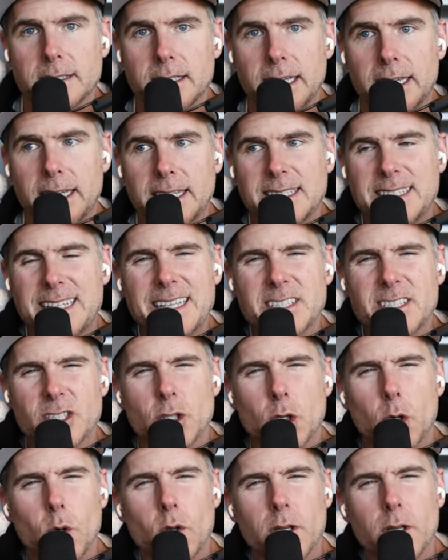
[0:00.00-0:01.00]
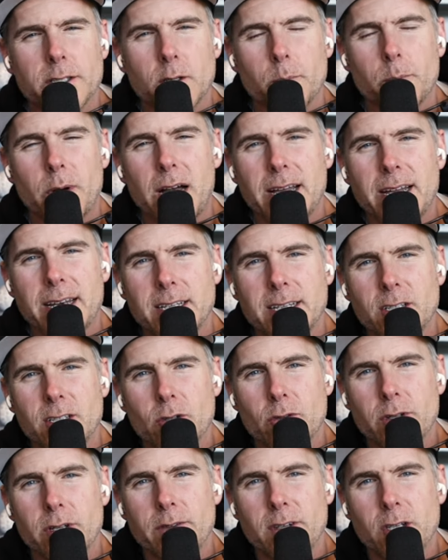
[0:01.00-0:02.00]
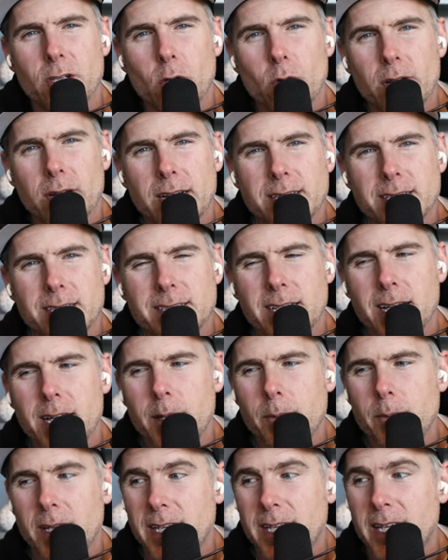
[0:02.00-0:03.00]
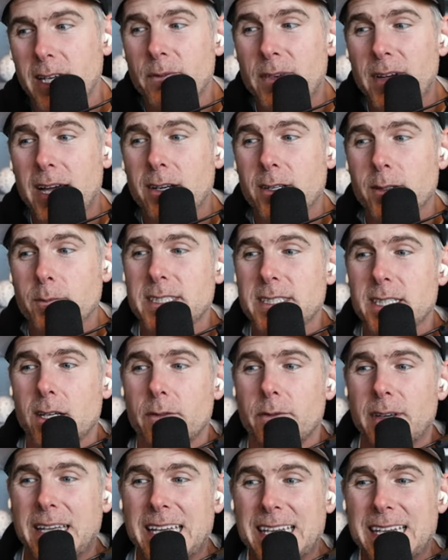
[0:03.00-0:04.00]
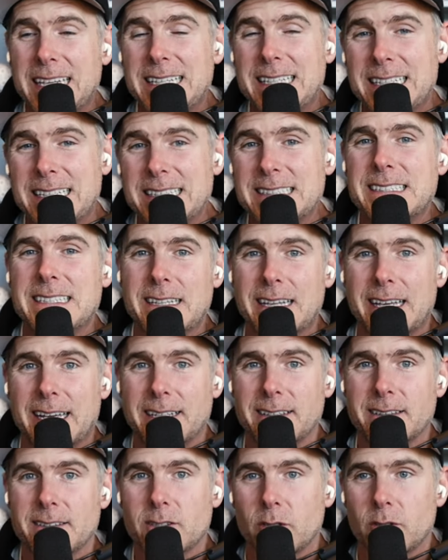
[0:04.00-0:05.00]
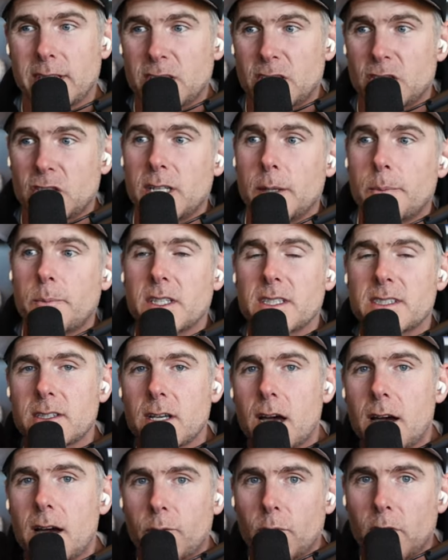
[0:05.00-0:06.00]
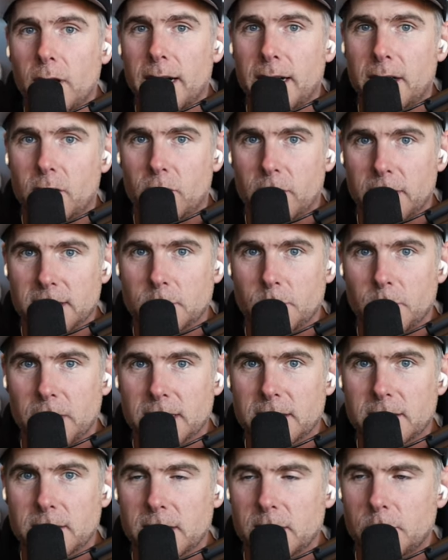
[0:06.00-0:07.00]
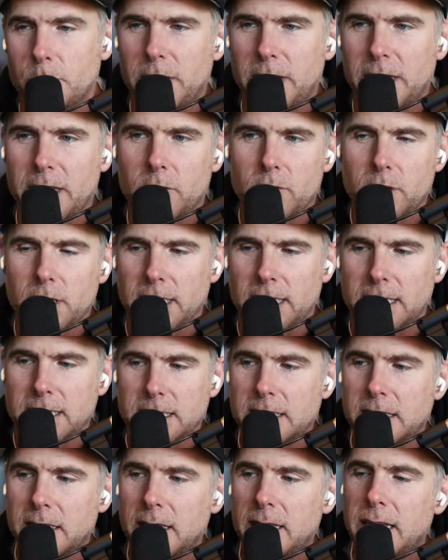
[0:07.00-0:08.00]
Like it takes a toll on your body and you don't even know it at the time. And he found himself in Disneyland. So they shipped the software at Christmas, this big release.